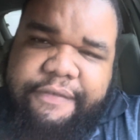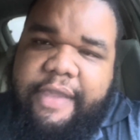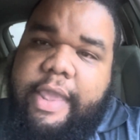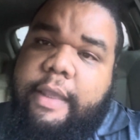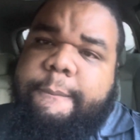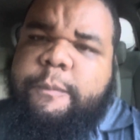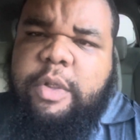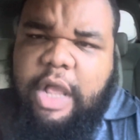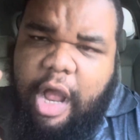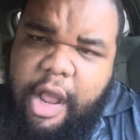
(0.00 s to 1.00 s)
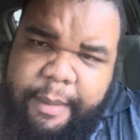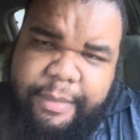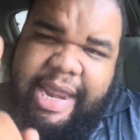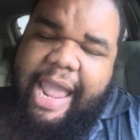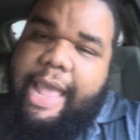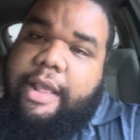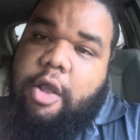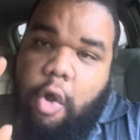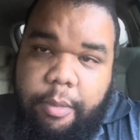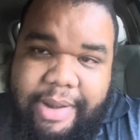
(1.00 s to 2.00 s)
fan, calm down,
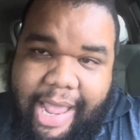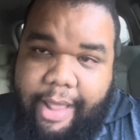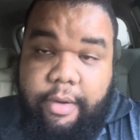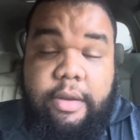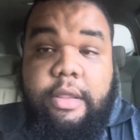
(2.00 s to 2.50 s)
calm down.